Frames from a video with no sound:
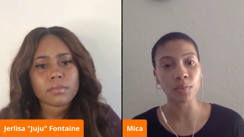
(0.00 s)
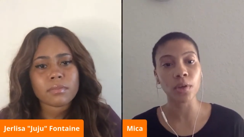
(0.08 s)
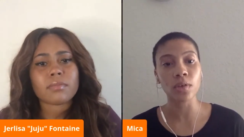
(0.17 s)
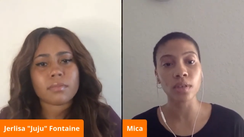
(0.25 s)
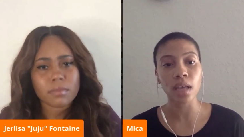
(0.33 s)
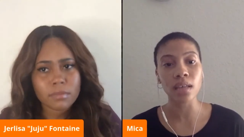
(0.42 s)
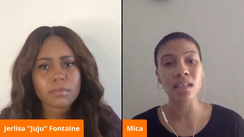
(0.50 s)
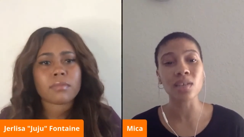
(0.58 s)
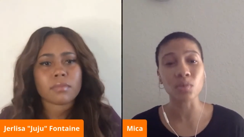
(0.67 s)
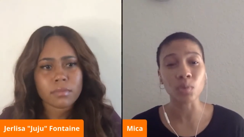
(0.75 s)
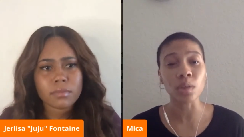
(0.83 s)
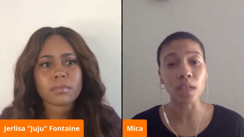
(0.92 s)
Speaker 1: process
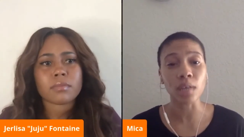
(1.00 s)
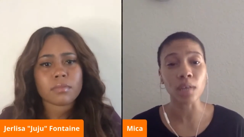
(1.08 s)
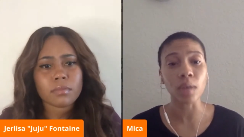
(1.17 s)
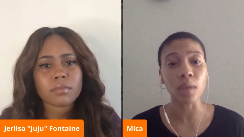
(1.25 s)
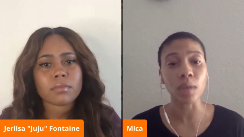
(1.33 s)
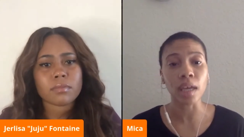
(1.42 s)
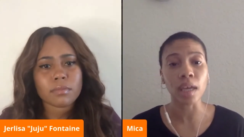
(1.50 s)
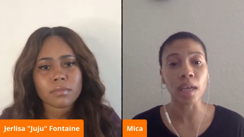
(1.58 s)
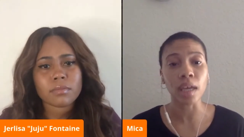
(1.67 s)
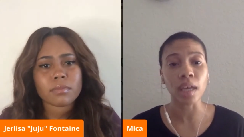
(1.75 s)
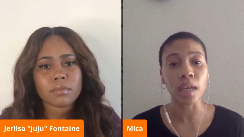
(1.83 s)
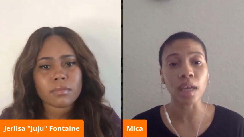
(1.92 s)
is really really
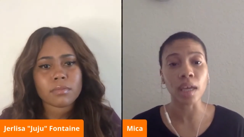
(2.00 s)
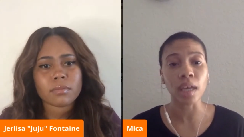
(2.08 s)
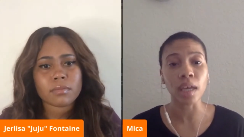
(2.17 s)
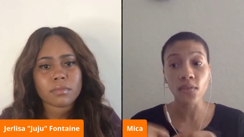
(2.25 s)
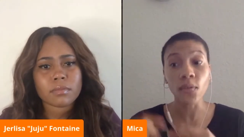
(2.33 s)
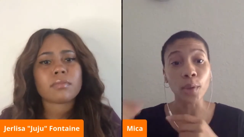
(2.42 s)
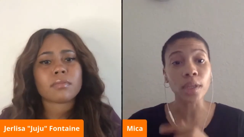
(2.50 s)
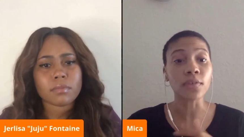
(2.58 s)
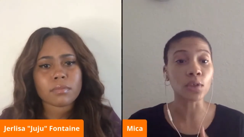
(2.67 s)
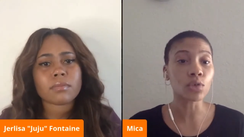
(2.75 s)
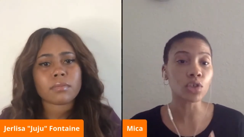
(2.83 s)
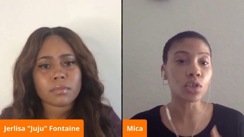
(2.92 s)
integral for the
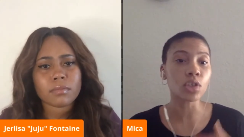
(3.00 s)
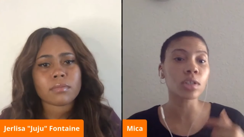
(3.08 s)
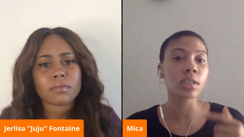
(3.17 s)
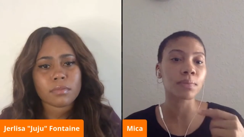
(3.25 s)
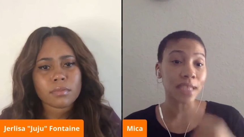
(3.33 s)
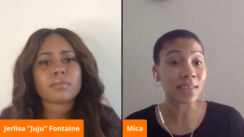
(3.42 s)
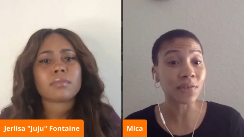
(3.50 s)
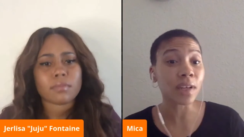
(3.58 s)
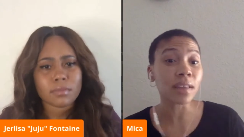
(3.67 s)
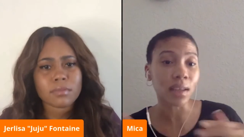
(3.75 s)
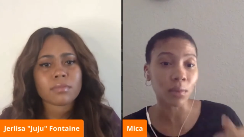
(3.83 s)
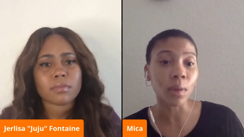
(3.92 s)
future to be
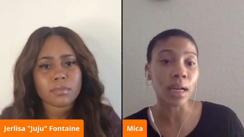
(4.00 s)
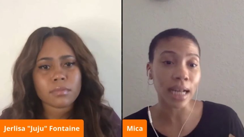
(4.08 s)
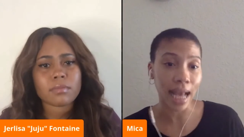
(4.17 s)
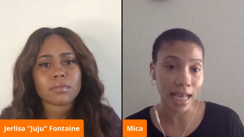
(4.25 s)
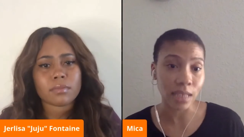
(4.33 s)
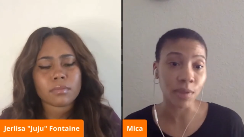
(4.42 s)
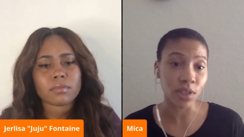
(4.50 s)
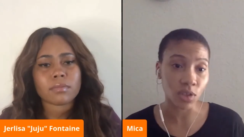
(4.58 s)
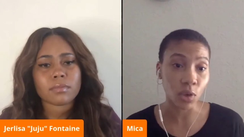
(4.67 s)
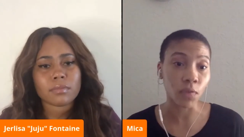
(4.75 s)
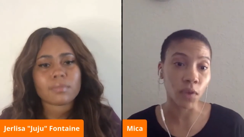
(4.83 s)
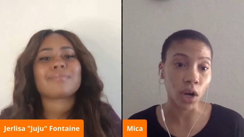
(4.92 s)
different than what it has been
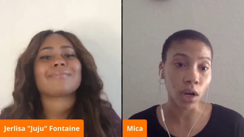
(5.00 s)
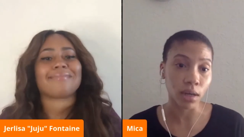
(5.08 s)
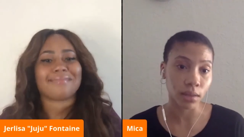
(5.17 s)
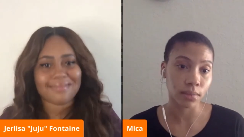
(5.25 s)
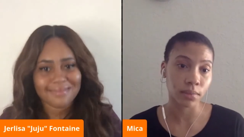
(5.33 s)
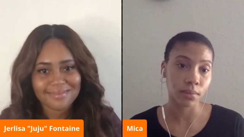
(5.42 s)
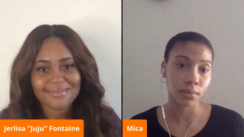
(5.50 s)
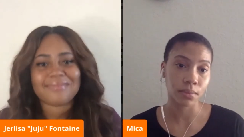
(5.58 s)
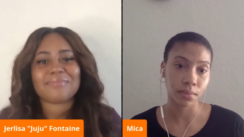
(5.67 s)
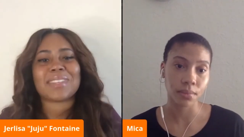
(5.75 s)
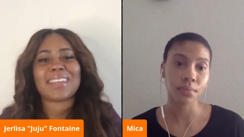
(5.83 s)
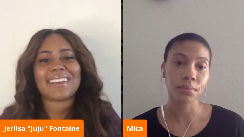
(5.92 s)
so far
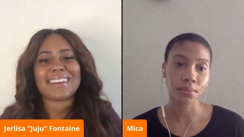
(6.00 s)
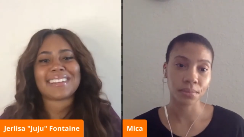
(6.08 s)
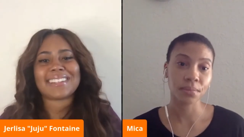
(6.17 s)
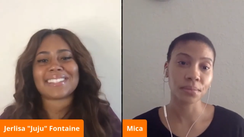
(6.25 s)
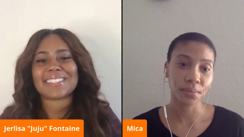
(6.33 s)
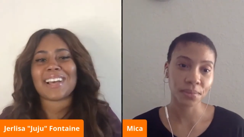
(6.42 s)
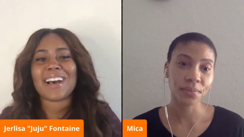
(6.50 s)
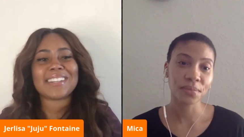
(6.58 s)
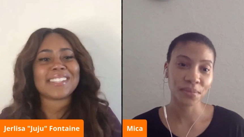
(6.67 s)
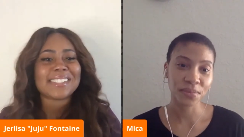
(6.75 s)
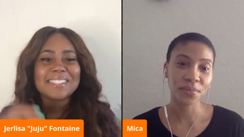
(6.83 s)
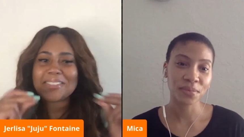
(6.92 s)
Speaker 2: yes
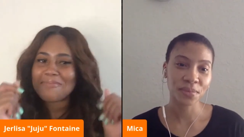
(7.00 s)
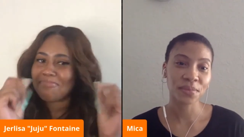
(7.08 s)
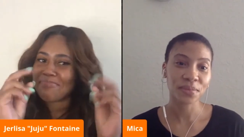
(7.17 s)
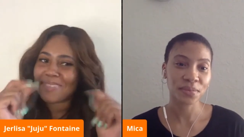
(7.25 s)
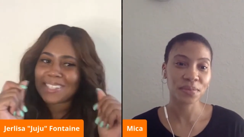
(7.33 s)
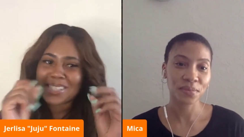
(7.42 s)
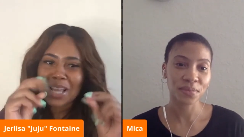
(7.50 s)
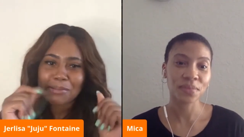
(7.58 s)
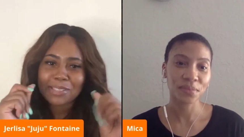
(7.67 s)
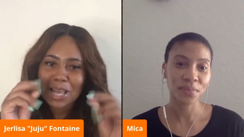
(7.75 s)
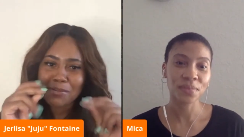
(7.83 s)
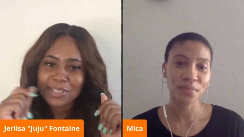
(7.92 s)
honestly snap
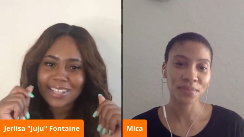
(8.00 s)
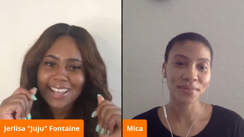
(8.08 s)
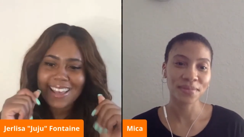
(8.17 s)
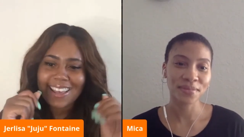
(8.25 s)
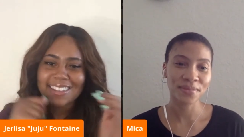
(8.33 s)
snaps to that